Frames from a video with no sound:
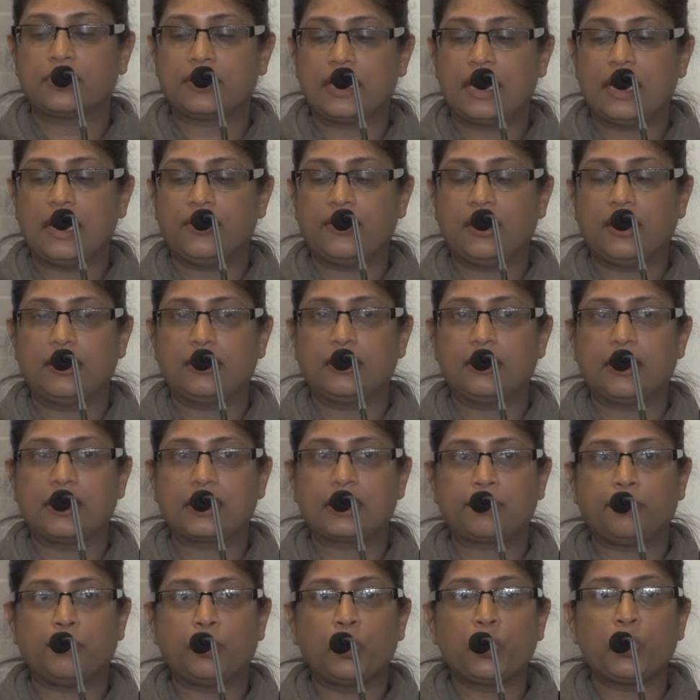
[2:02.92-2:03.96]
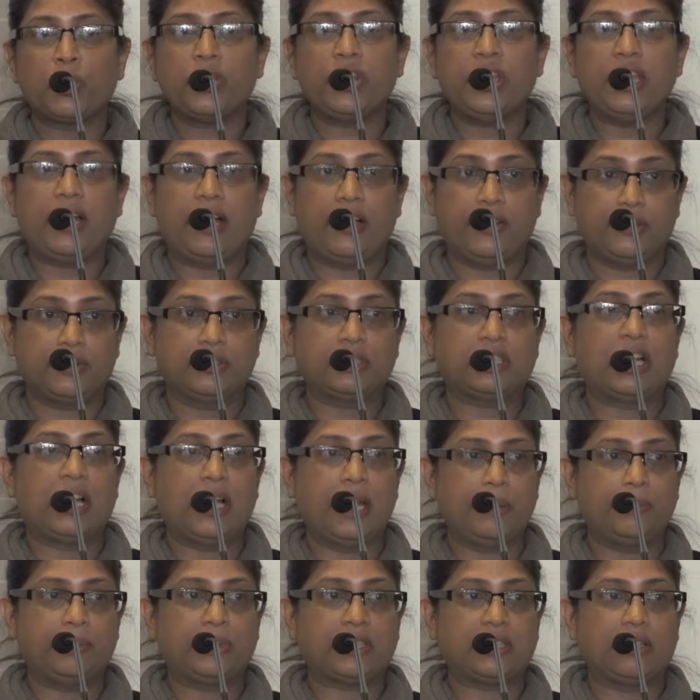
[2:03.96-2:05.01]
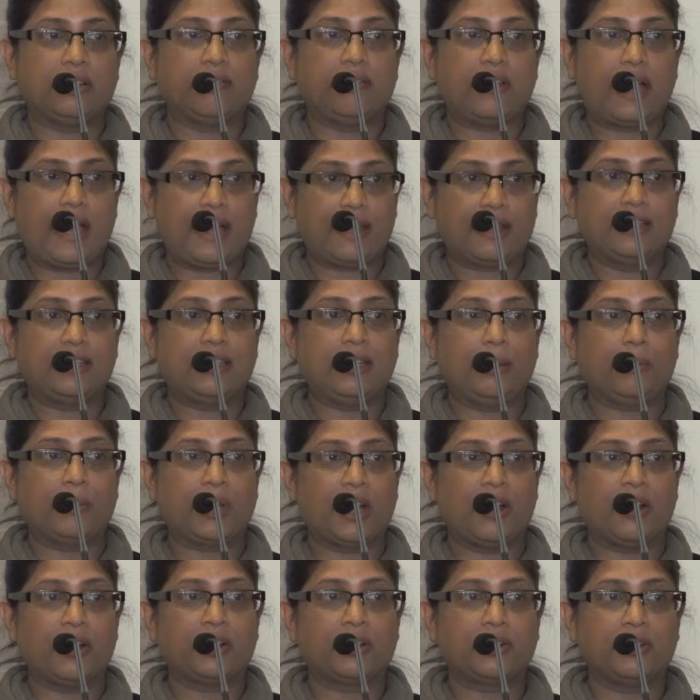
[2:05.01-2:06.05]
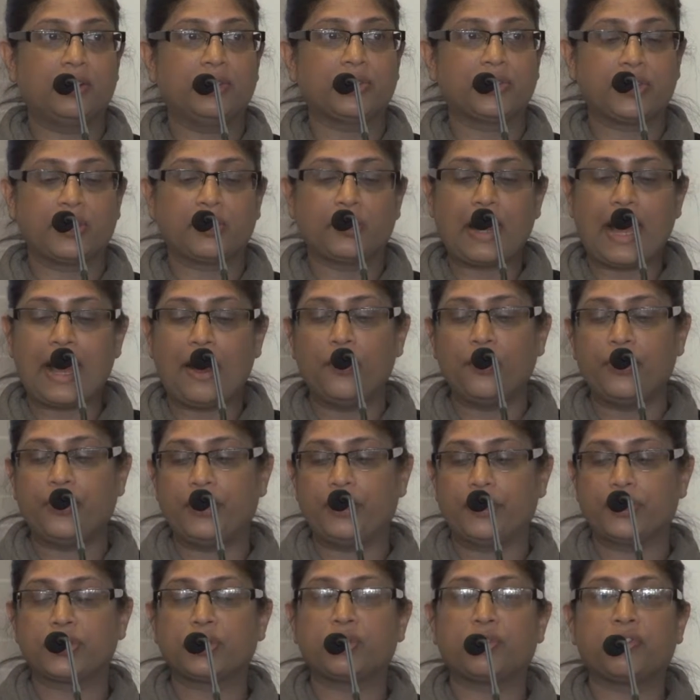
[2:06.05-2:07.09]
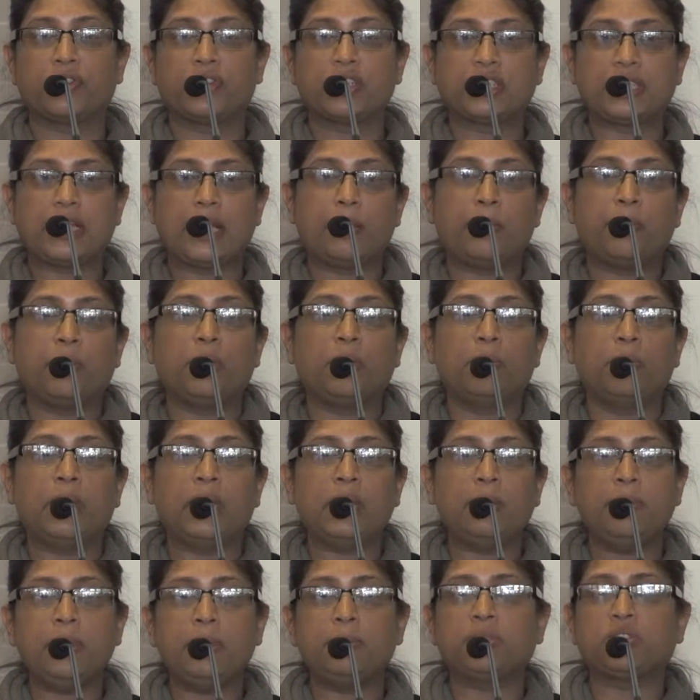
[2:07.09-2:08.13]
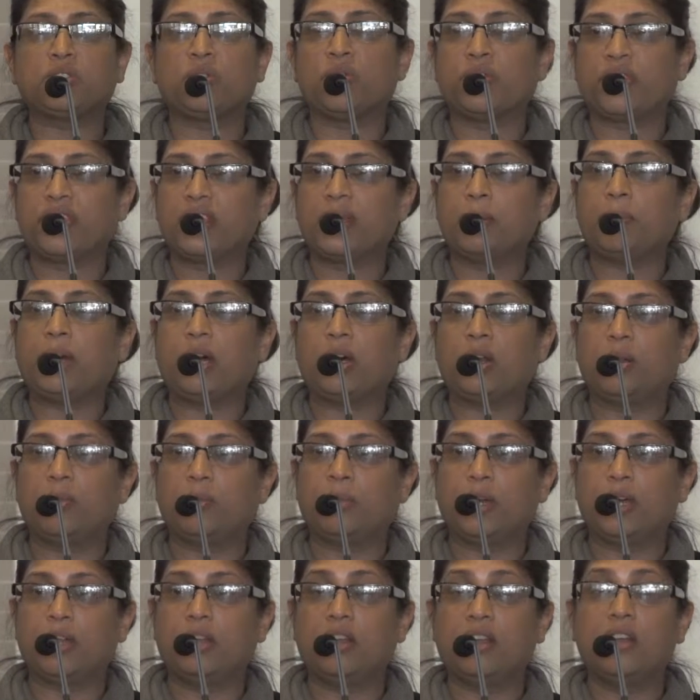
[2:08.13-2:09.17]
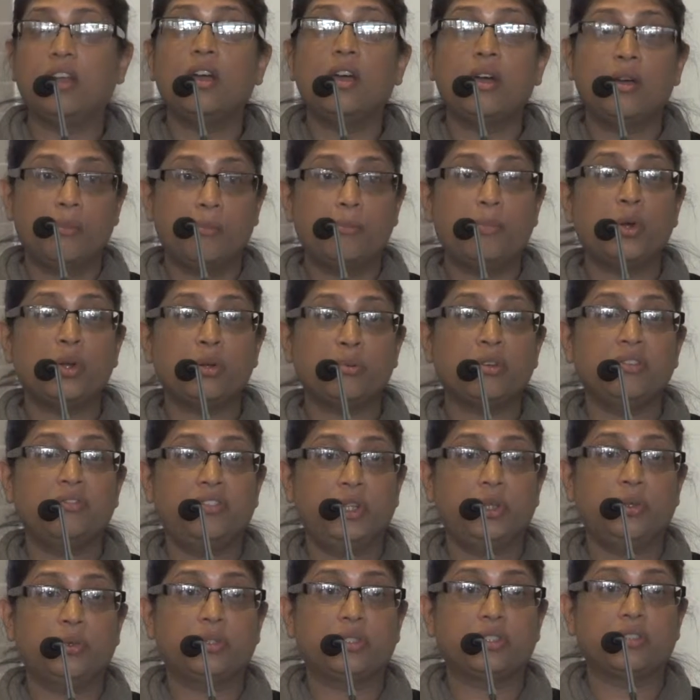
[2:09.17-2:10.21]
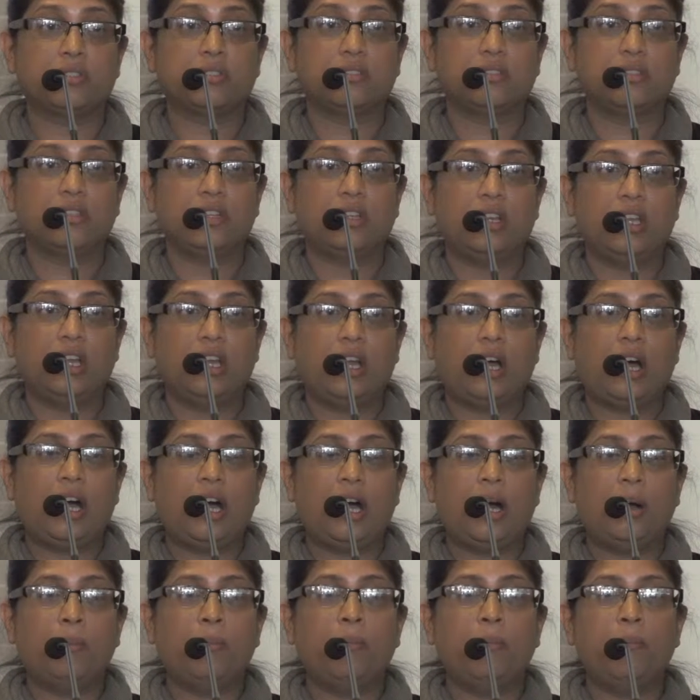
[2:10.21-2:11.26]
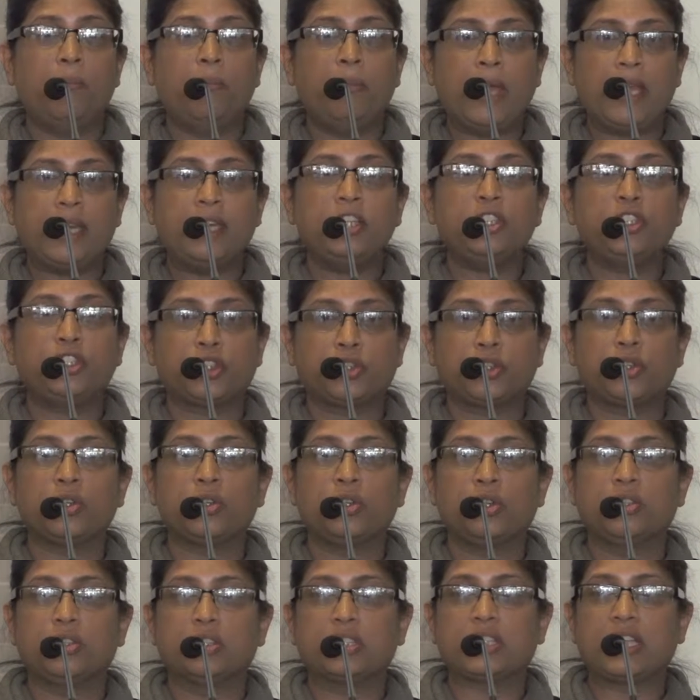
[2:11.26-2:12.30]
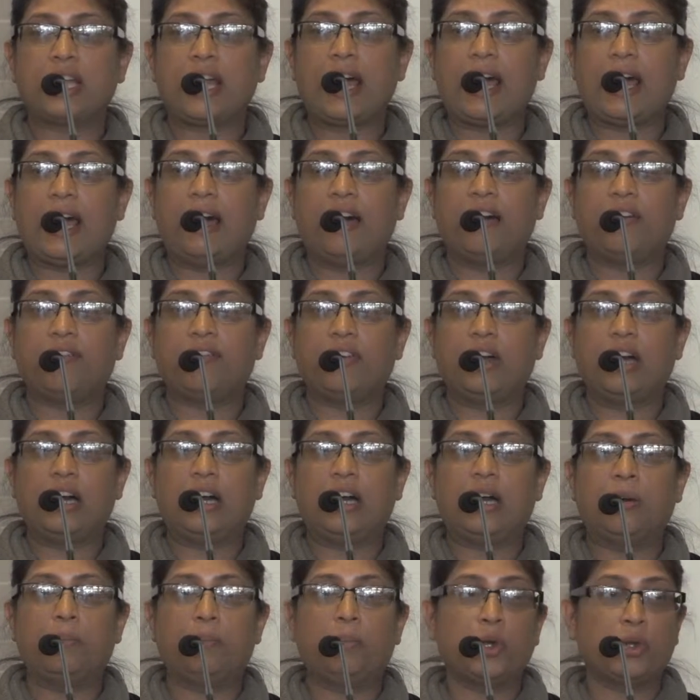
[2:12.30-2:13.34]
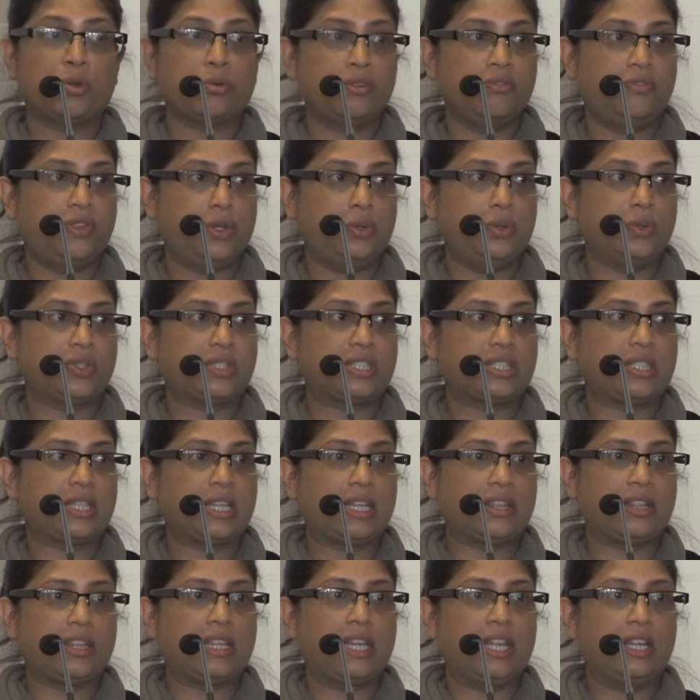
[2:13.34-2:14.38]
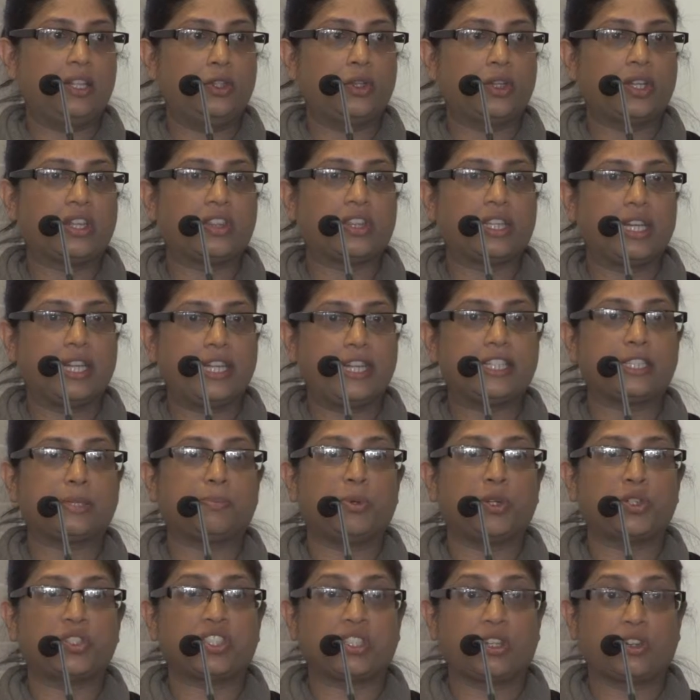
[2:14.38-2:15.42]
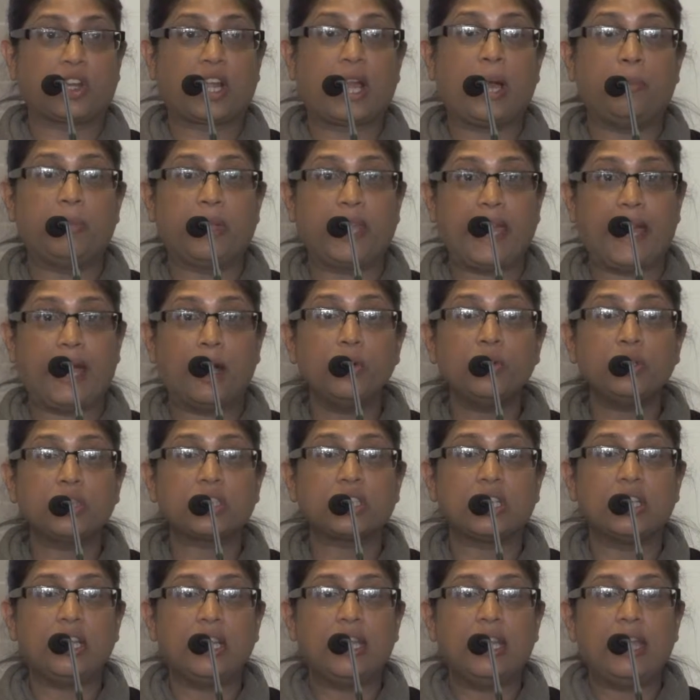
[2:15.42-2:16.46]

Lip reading: say that explore the other types of academic articles that are out there. So for example, many people don't think about it, but book reviews. Many journals have book reviews that they look at the latest books that are coming out,